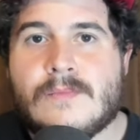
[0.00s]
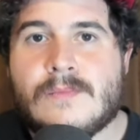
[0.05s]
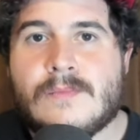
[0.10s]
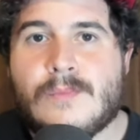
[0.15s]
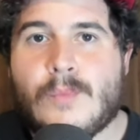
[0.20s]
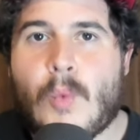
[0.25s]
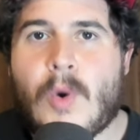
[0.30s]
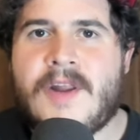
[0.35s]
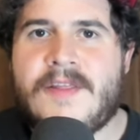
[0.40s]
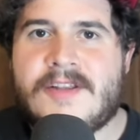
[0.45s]

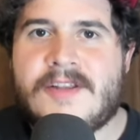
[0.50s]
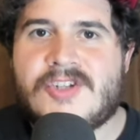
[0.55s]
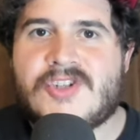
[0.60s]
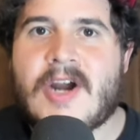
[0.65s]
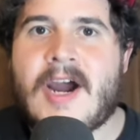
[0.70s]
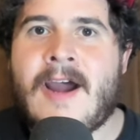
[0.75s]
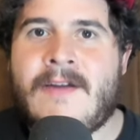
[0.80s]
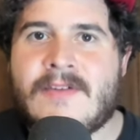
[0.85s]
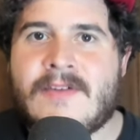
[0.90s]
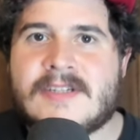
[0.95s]
One of the
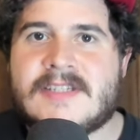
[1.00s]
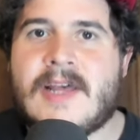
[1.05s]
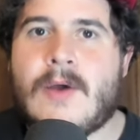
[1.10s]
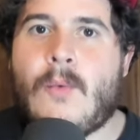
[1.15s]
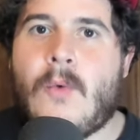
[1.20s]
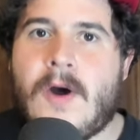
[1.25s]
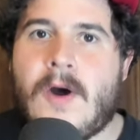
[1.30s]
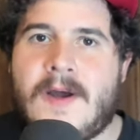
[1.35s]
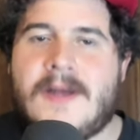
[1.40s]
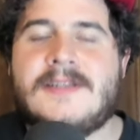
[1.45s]
drivers that
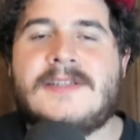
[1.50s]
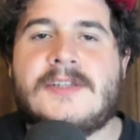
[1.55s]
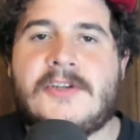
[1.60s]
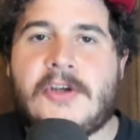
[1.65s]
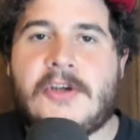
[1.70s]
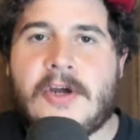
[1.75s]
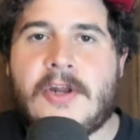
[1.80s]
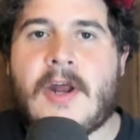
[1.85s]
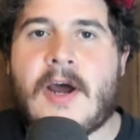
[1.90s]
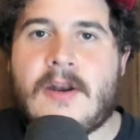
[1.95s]
was
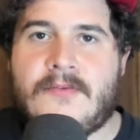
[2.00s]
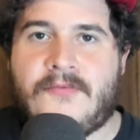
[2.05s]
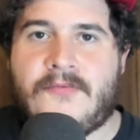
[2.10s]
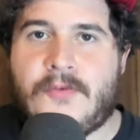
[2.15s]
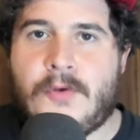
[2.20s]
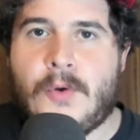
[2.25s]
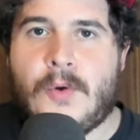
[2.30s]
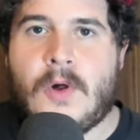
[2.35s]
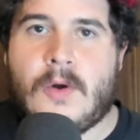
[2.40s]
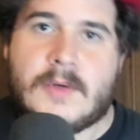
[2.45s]
good on
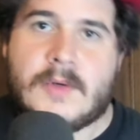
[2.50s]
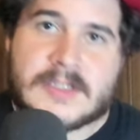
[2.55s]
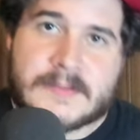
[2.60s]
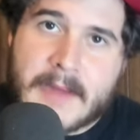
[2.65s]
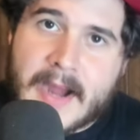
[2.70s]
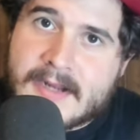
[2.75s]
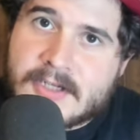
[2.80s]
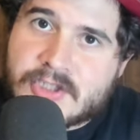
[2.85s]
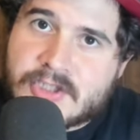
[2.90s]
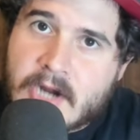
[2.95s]
fuel was
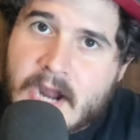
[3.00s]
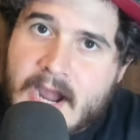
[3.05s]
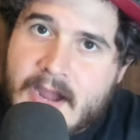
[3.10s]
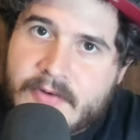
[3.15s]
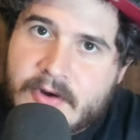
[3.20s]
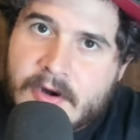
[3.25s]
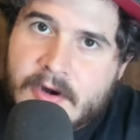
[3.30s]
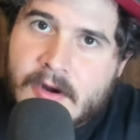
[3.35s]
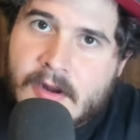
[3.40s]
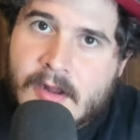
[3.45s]
my
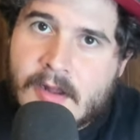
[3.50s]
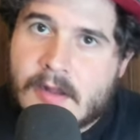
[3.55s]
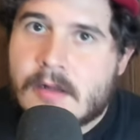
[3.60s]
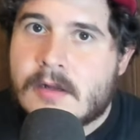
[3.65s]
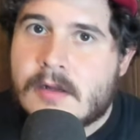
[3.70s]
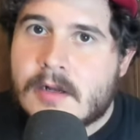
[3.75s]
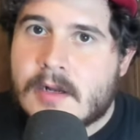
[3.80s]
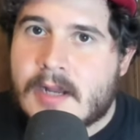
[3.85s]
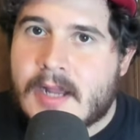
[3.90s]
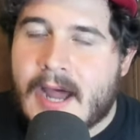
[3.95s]
driver,
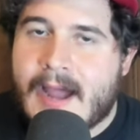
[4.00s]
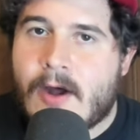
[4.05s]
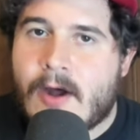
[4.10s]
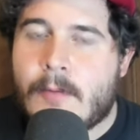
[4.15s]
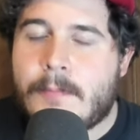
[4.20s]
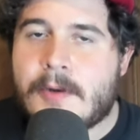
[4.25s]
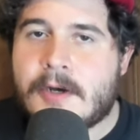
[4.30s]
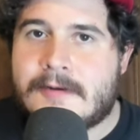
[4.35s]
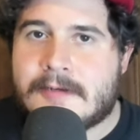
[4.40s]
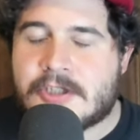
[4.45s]
Kyle
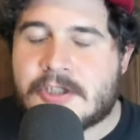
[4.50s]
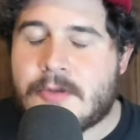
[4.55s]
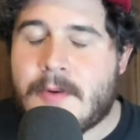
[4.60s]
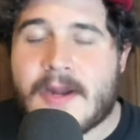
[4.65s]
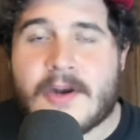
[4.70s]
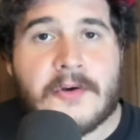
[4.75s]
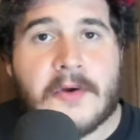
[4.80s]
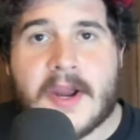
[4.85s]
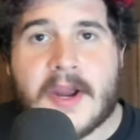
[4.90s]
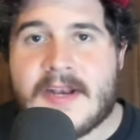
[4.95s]
Busch, who had
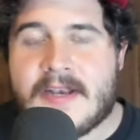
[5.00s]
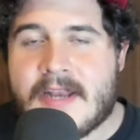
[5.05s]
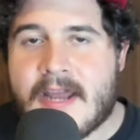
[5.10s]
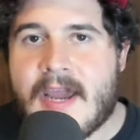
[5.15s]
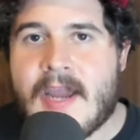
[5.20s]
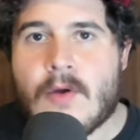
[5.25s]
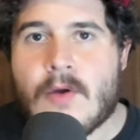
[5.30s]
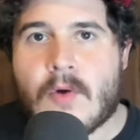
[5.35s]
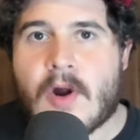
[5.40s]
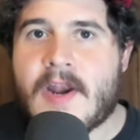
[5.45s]
a great
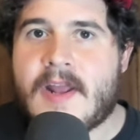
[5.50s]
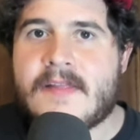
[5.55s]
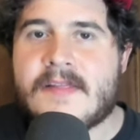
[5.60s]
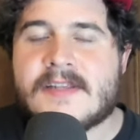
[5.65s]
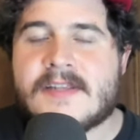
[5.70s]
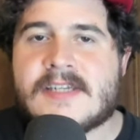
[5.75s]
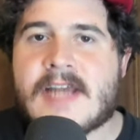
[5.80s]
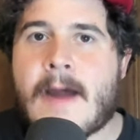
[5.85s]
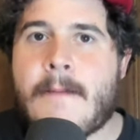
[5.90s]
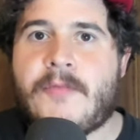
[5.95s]
day running in the
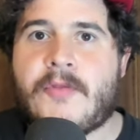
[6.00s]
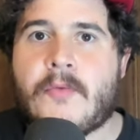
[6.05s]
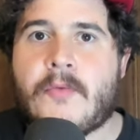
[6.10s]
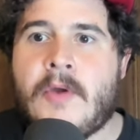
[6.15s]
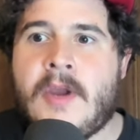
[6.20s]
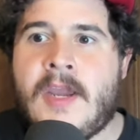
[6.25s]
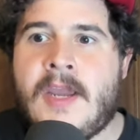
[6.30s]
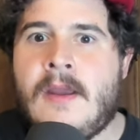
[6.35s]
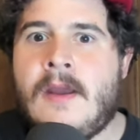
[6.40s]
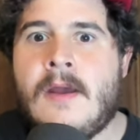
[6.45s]
top
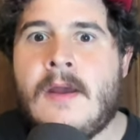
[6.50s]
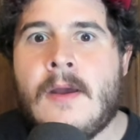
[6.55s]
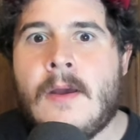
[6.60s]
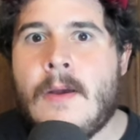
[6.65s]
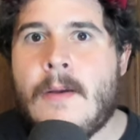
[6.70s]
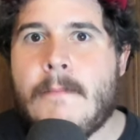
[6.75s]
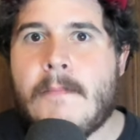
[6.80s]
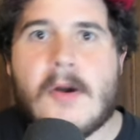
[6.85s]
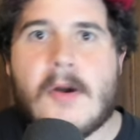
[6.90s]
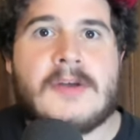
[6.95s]
three
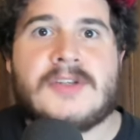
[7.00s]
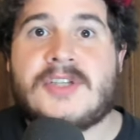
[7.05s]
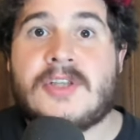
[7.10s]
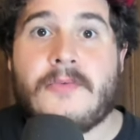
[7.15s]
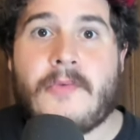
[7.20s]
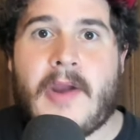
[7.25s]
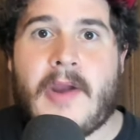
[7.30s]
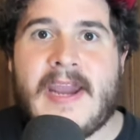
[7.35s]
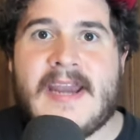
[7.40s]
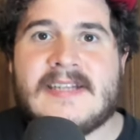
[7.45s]
most of the
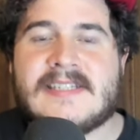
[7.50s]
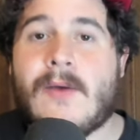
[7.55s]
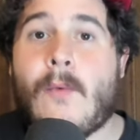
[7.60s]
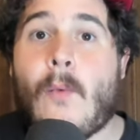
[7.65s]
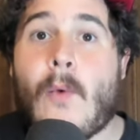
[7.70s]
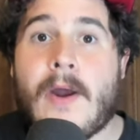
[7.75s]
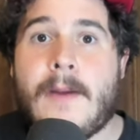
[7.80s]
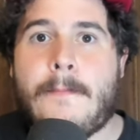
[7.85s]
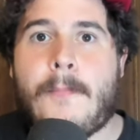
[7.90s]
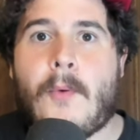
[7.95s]
race. At
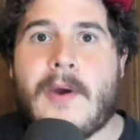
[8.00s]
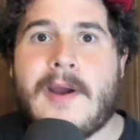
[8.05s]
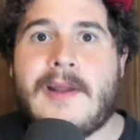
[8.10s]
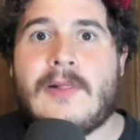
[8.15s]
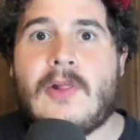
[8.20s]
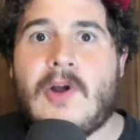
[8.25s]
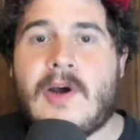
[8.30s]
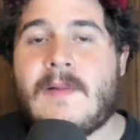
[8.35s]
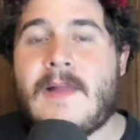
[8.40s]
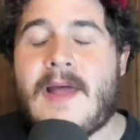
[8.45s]
one point,
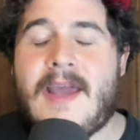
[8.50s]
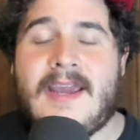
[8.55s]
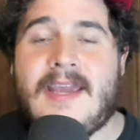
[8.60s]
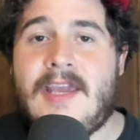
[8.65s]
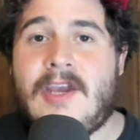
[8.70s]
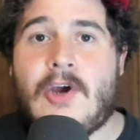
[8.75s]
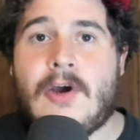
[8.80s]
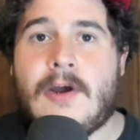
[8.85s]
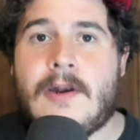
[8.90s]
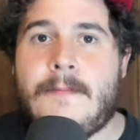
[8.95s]
looked like he
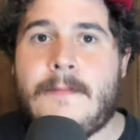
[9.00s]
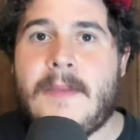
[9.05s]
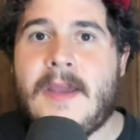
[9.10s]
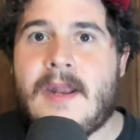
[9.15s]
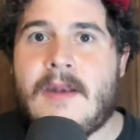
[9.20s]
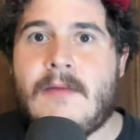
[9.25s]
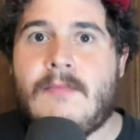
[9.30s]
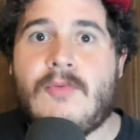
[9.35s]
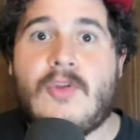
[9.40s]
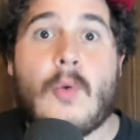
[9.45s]
could have
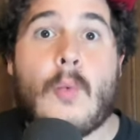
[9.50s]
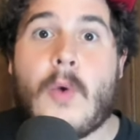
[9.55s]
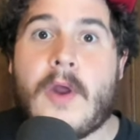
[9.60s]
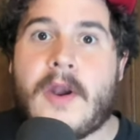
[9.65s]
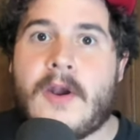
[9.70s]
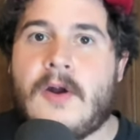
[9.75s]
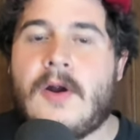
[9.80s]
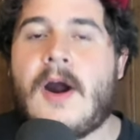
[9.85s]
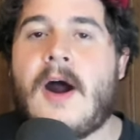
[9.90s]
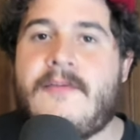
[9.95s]
been the
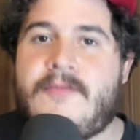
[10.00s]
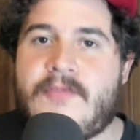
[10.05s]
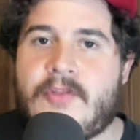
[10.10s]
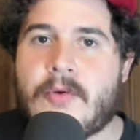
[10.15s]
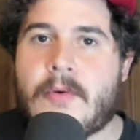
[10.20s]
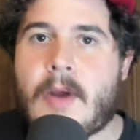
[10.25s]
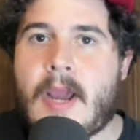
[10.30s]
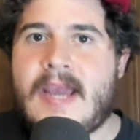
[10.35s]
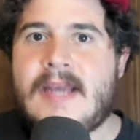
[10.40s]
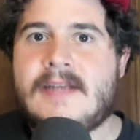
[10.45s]
winner of the
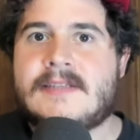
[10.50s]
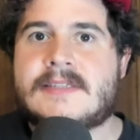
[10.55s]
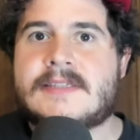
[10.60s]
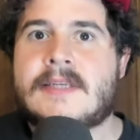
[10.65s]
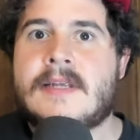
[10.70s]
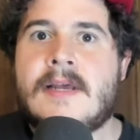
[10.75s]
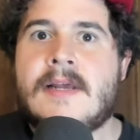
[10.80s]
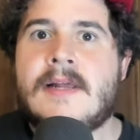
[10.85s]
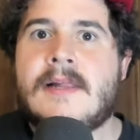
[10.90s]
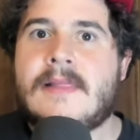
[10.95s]
race,
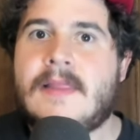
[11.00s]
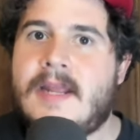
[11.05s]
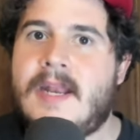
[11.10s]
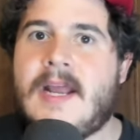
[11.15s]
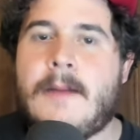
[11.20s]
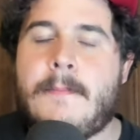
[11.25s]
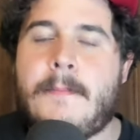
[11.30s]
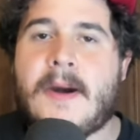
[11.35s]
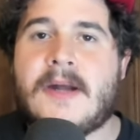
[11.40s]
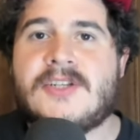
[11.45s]
leading
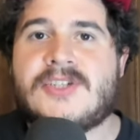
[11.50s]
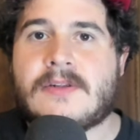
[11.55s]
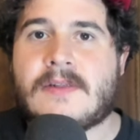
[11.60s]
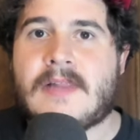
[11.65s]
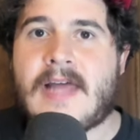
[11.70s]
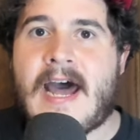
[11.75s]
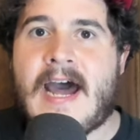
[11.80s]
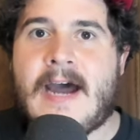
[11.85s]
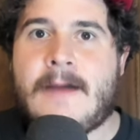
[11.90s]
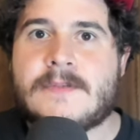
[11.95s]
a bunch of
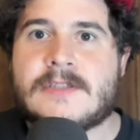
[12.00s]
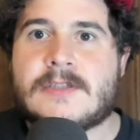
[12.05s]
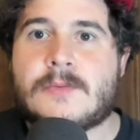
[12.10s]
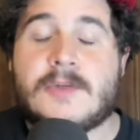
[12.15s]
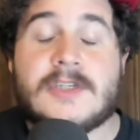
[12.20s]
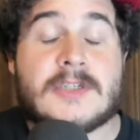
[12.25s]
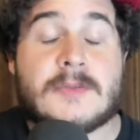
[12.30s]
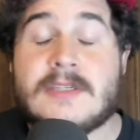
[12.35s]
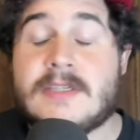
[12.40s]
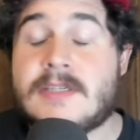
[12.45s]
laps,
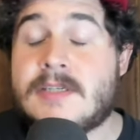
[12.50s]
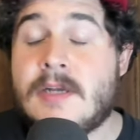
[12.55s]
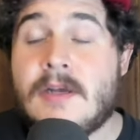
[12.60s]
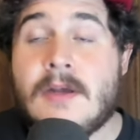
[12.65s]
which was